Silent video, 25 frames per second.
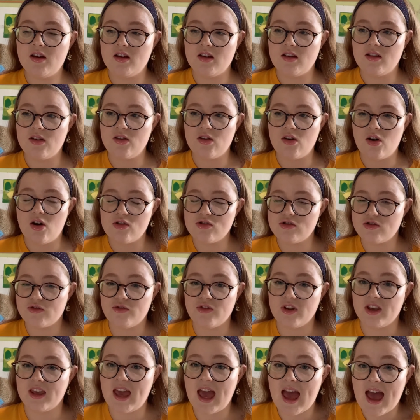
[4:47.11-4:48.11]
you can't just
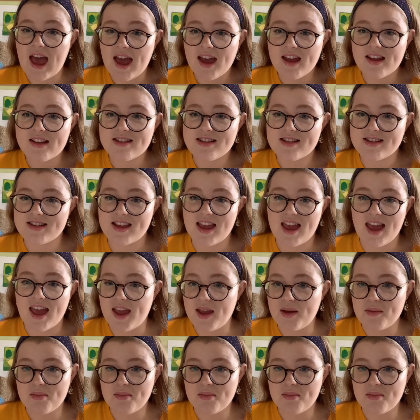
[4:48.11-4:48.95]
forget to say